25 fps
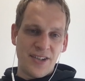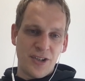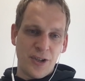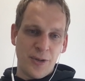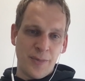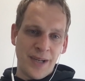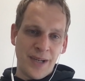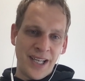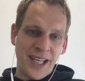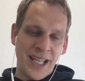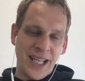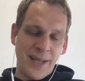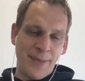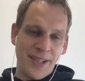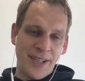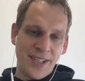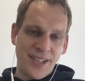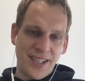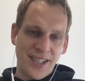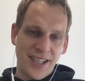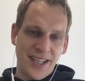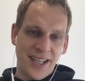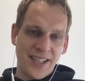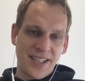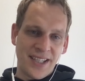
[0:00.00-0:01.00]
so my name
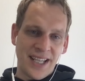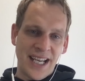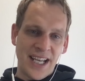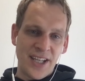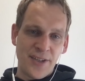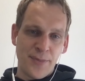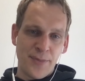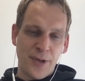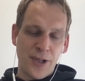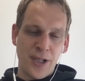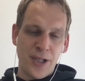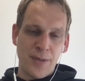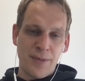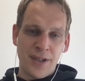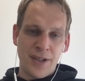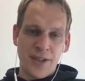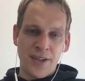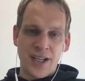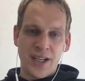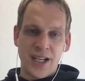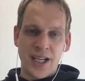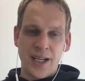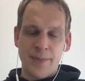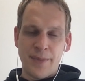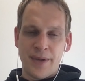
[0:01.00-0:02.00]
is, uh, is Gijs
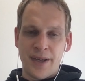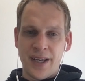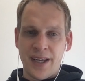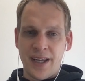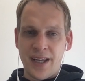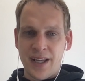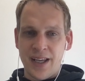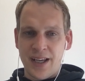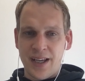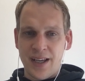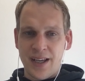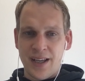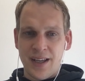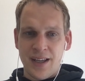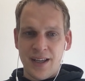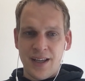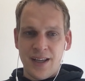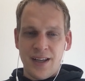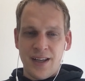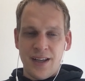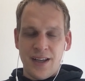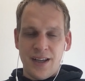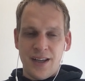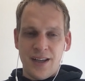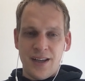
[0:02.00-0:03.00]
Meuleman. I'm a uh,
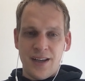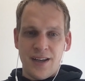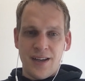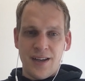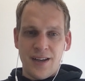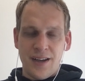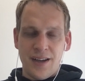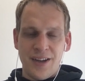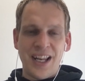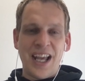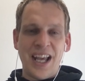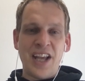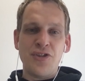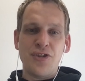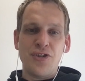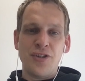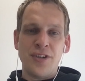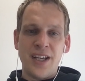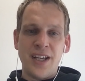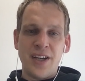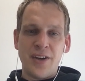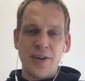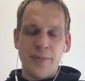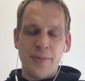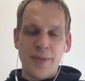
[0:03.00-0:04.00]
uh, an
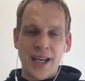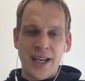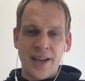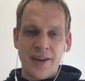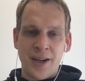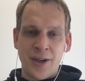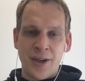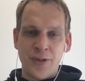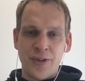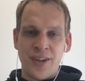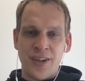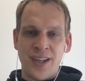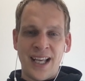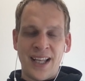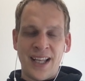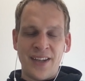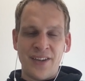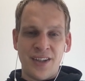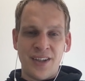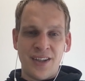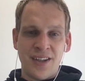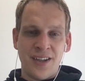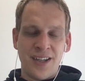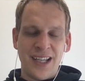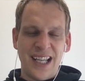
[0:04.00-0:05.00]
engineer, background in
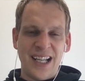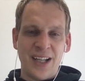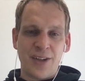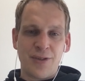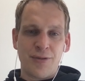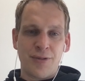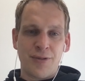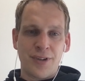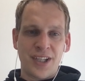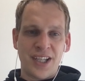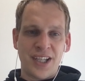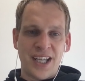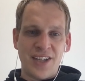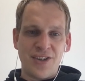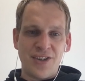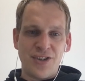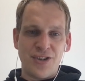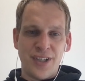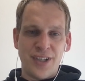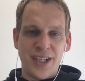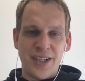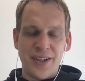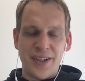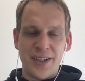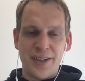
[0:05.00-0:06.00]
en uh, electronic
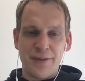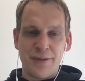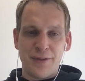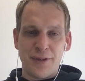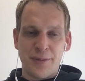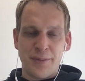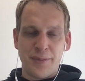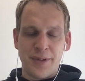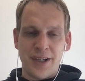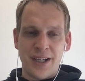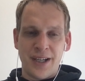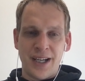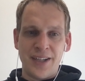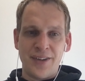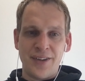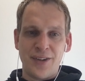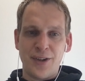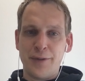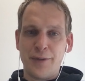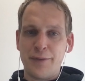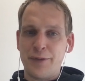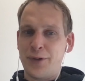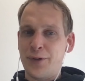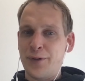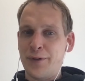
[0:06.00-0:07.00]
engineering from uh,
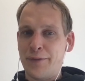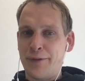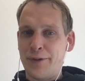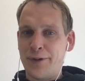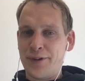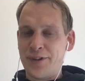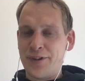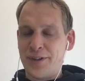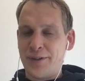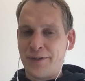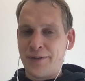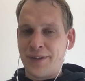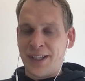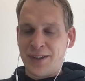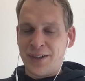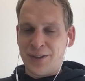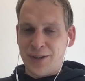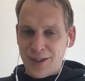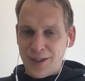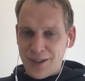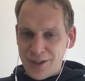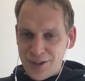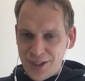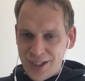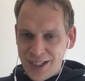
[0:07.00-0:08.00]
Eindhoven University of
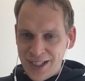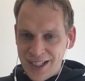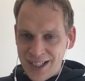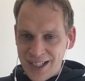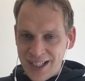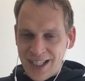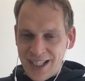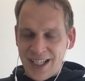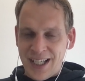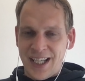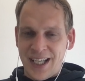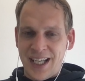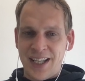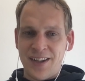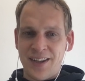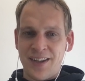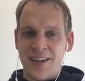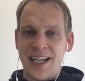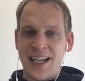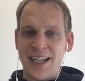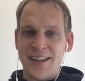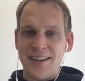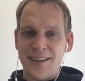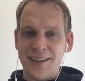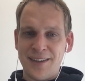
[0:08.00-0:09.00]
Technology in the
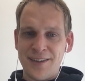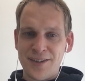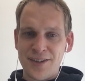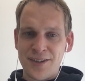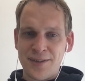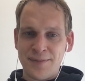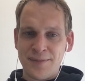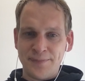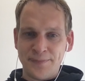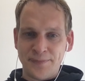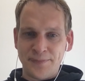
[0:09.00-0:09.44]
Netherlands.